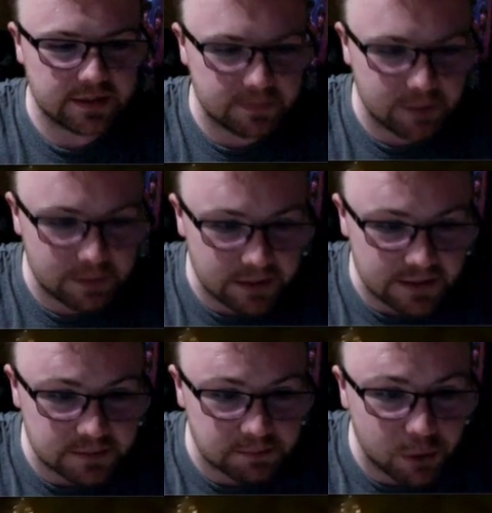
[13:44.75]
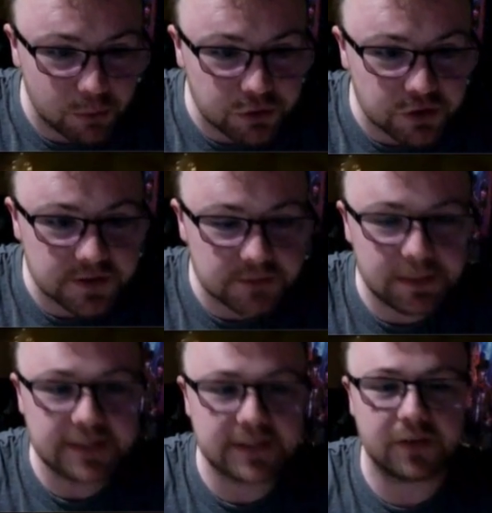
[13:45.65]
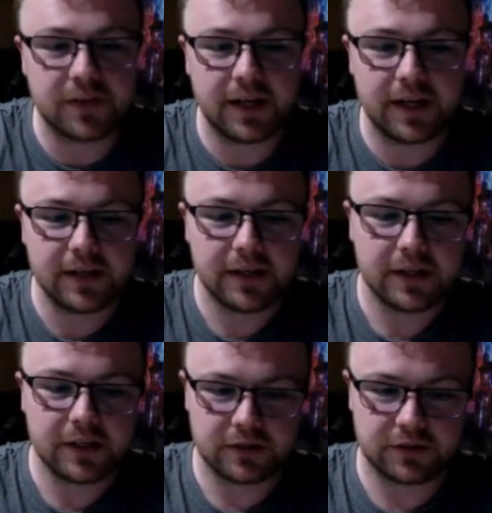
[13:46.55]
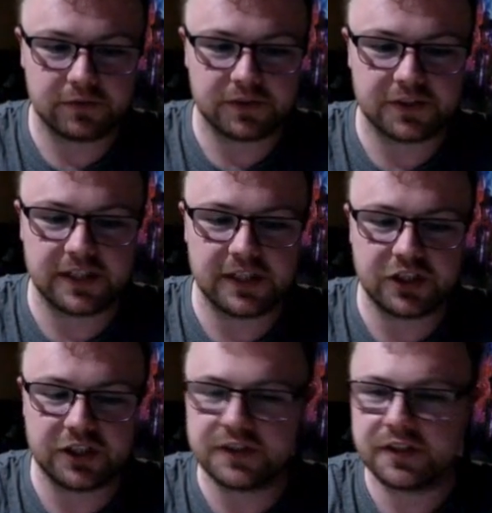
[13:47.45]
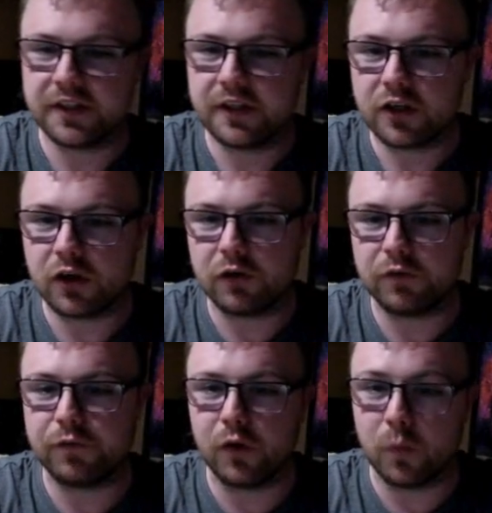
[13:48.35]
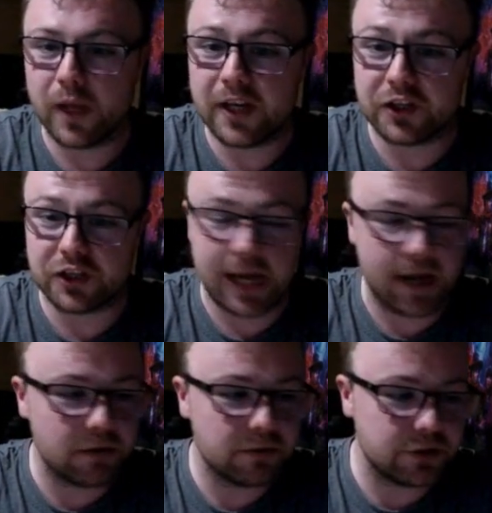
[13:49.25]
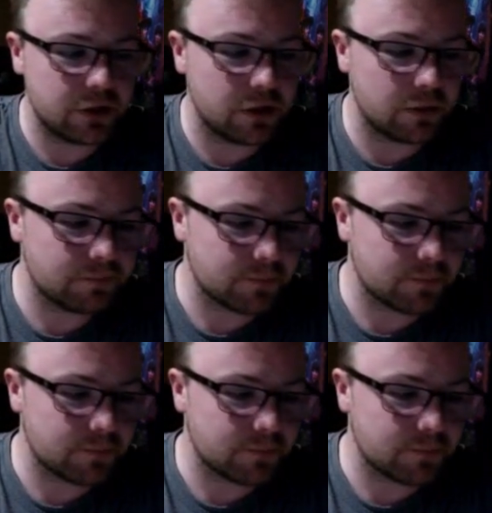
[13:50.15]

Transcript: There might be, like, some potions and bits on there, because obviously she's gone full witch now, you know,